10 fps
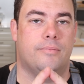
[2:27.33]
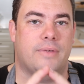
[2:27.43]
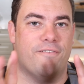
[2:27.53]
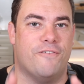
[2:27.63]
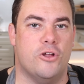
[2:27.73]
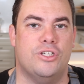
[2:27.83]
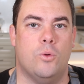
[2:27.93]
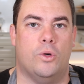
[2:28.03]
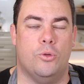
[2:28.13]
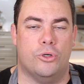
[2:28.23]
Now firstly,
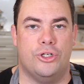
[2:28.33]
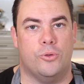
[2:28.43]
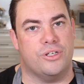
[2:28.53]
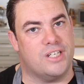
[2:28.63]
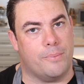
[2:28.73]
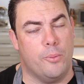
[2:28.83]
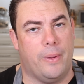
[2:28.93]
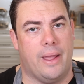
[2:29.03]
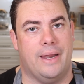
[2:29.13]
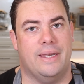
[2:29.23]
what you want to do in a separate
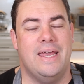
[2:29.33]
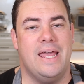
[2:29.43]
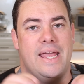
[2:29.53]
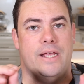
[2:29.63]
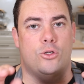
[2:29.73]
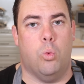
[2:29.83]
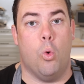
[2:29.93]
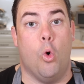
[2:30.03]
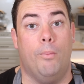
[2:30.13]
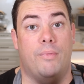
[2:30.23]
pan is
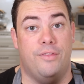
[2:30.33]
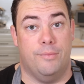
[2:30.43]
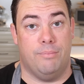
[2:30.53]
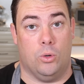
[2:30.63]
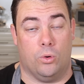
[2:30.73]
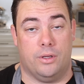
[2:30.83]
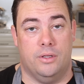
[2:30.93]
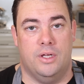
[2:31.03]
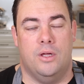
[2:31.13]
warm the milk.